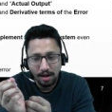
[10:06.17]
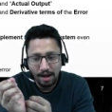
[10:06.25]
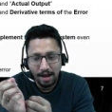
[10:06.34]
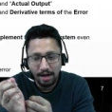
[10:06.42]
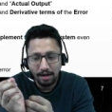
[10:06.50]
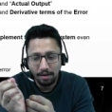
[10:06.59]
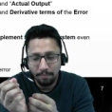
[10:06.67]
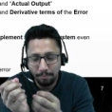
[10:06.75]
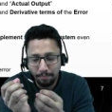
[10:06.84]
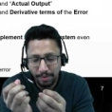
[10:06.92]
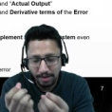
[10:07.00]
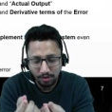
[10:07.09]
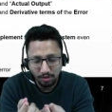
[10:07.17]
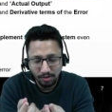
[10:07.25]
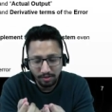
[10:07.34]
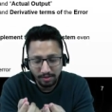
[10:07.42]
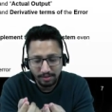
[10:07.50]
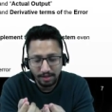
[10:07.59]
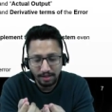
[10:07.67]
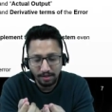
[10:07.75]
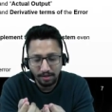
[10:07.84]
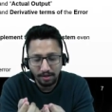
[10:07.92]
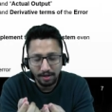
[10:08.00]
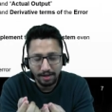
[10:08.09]
and based on this
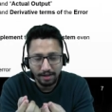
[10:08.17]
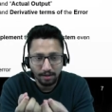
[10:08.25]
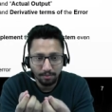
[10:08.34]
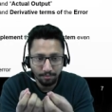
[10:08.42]
error it